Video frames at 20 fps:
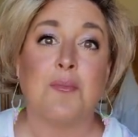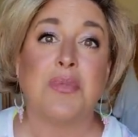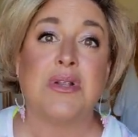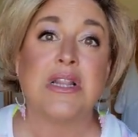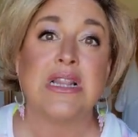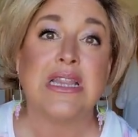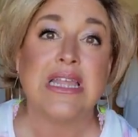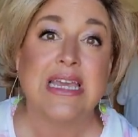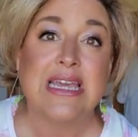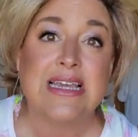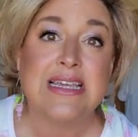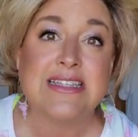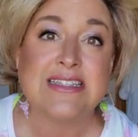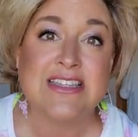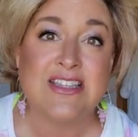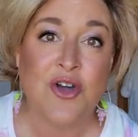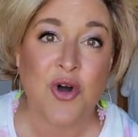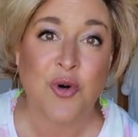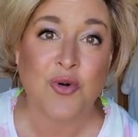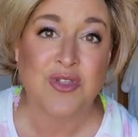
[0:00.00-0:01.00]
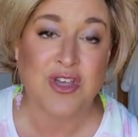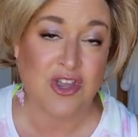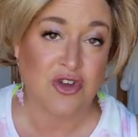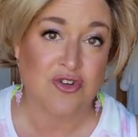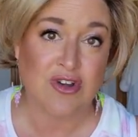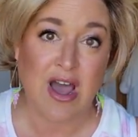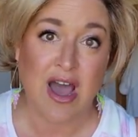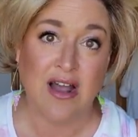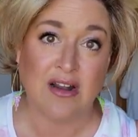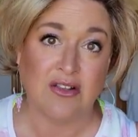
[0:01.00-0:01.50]
Please know that
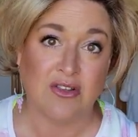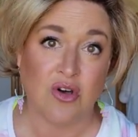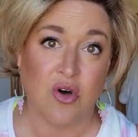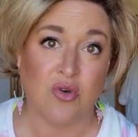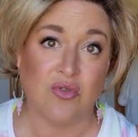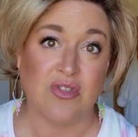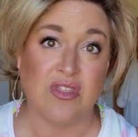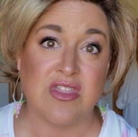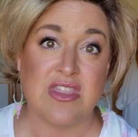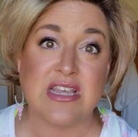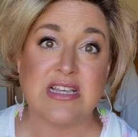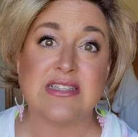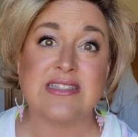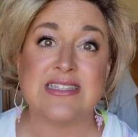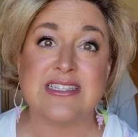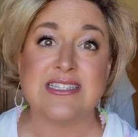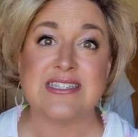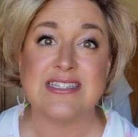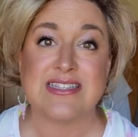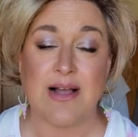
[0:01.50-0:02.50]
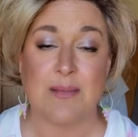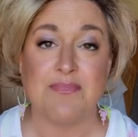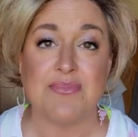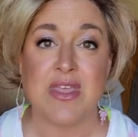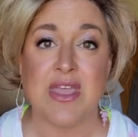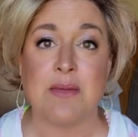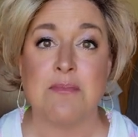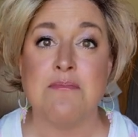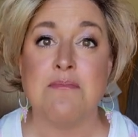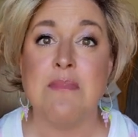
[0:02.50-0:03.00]
you're not alone. This is
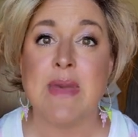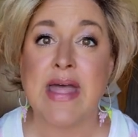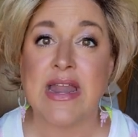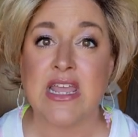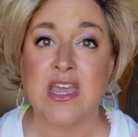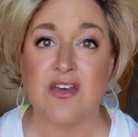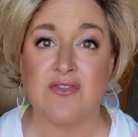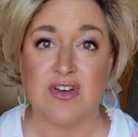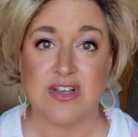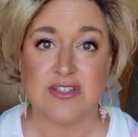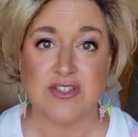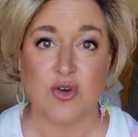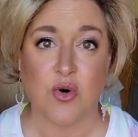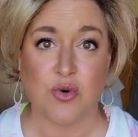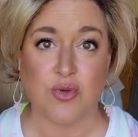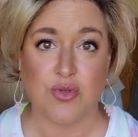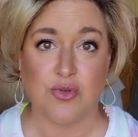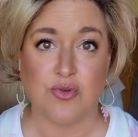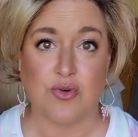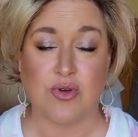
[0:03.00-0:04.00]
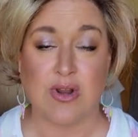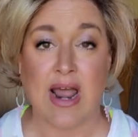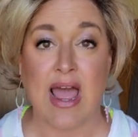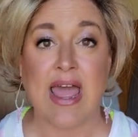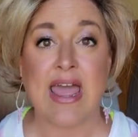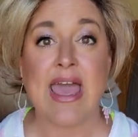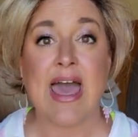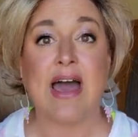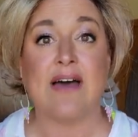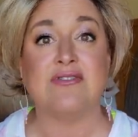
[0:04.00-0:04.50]
something many of us go through, and
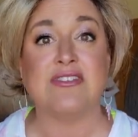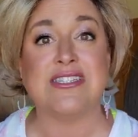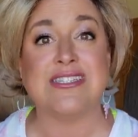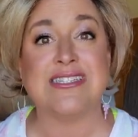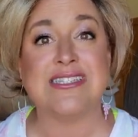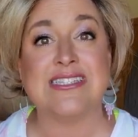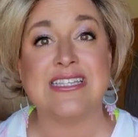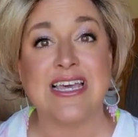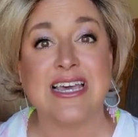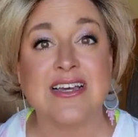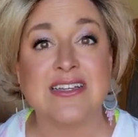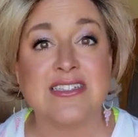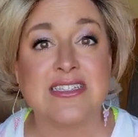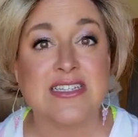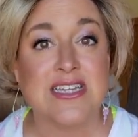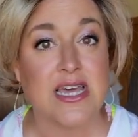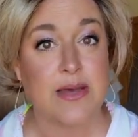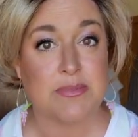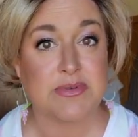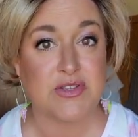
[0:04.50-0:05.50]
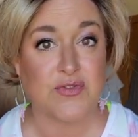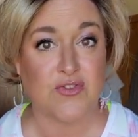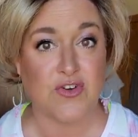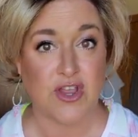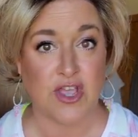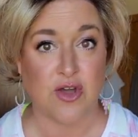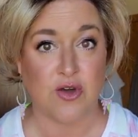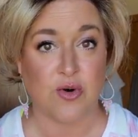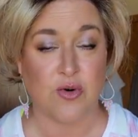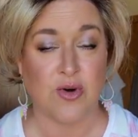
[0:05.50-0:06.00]
I have six tips for
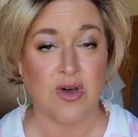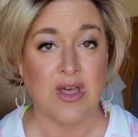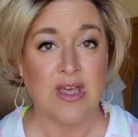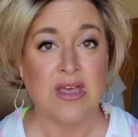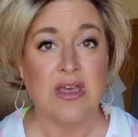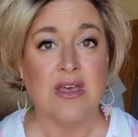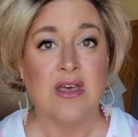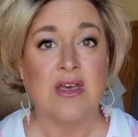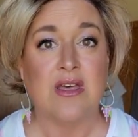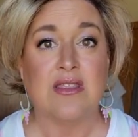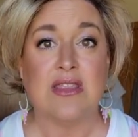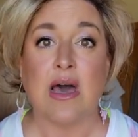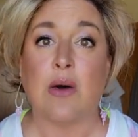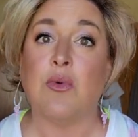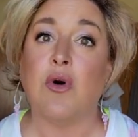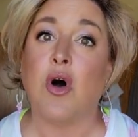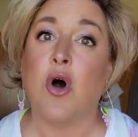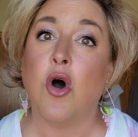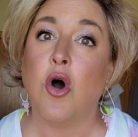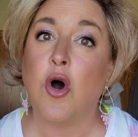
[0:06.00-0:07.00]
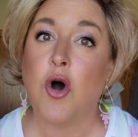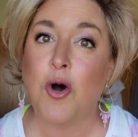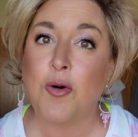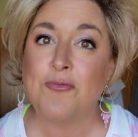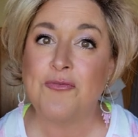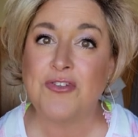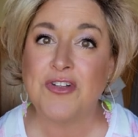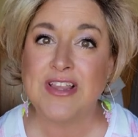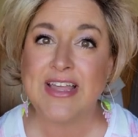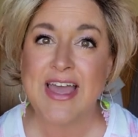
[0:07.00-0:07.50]
you that will
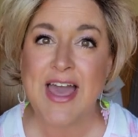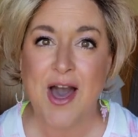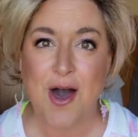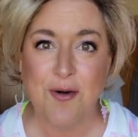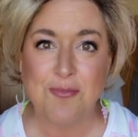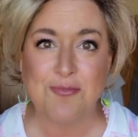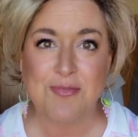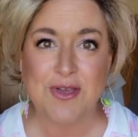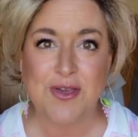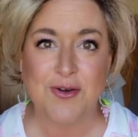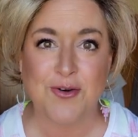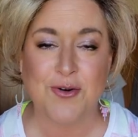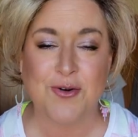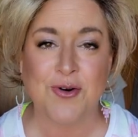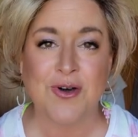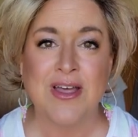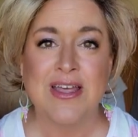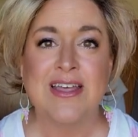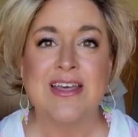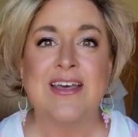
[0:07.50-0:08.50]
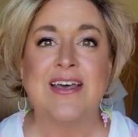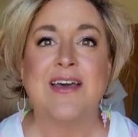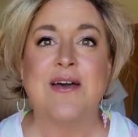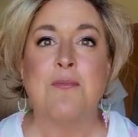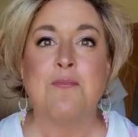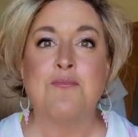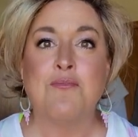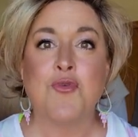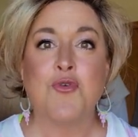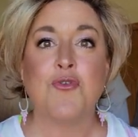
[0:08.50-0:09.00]
hopefully help you
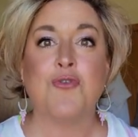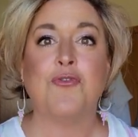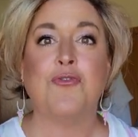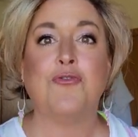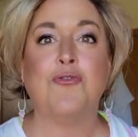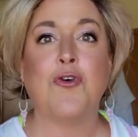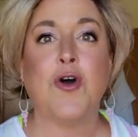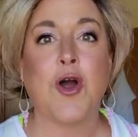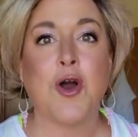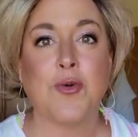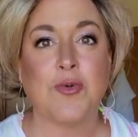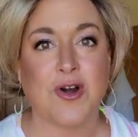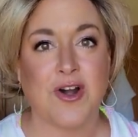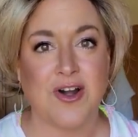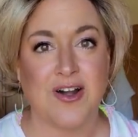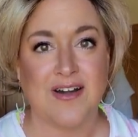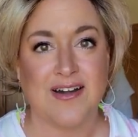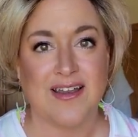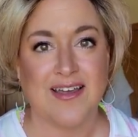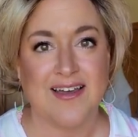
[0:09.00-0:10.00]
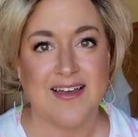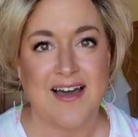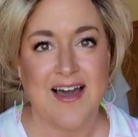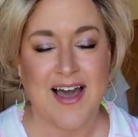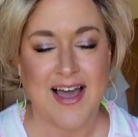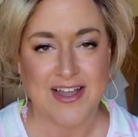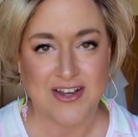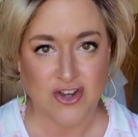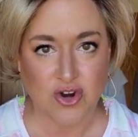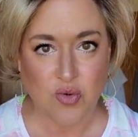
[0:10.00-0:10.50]
move forward
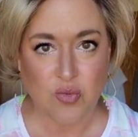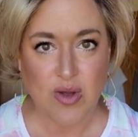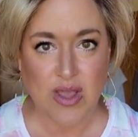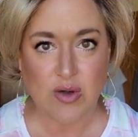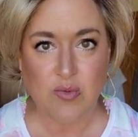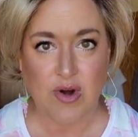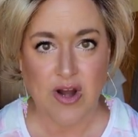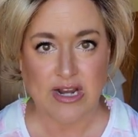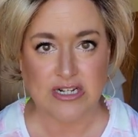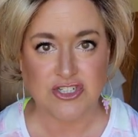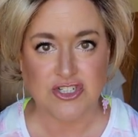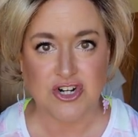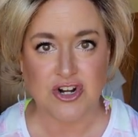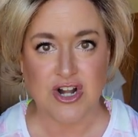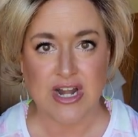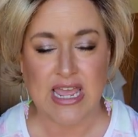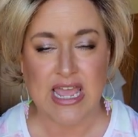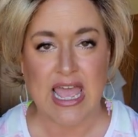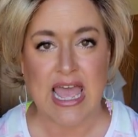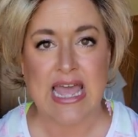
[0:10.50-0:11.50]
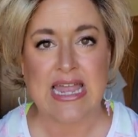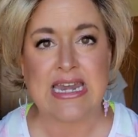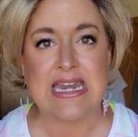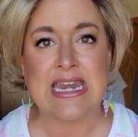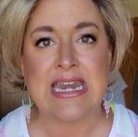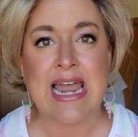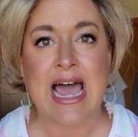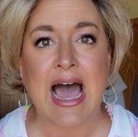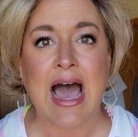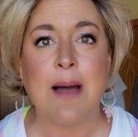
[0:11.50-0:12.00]
on your wig wearing journey
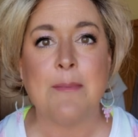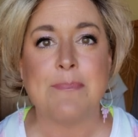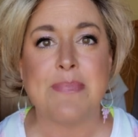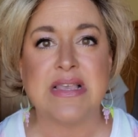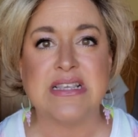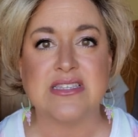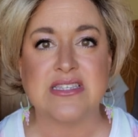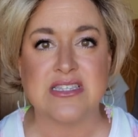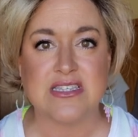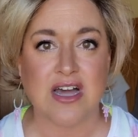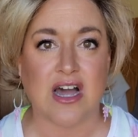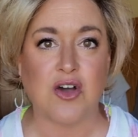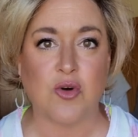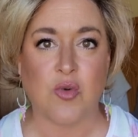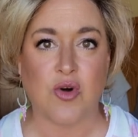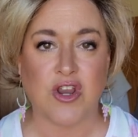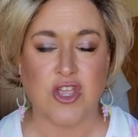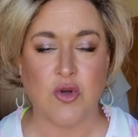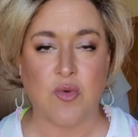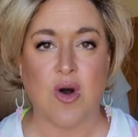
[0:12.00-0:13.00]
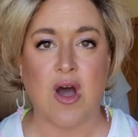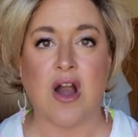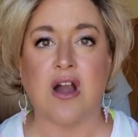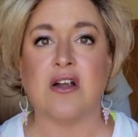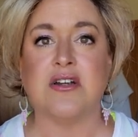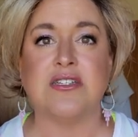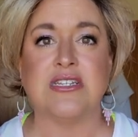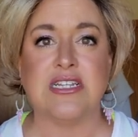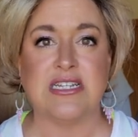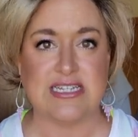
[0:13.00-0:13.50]
and not be stuck where you
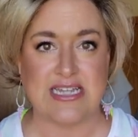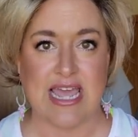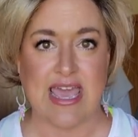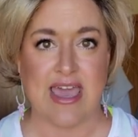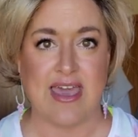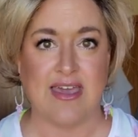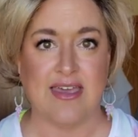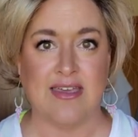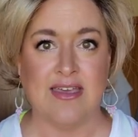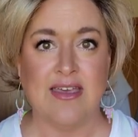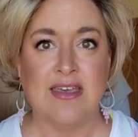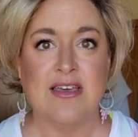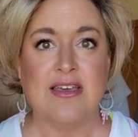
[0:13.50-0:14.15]
are today.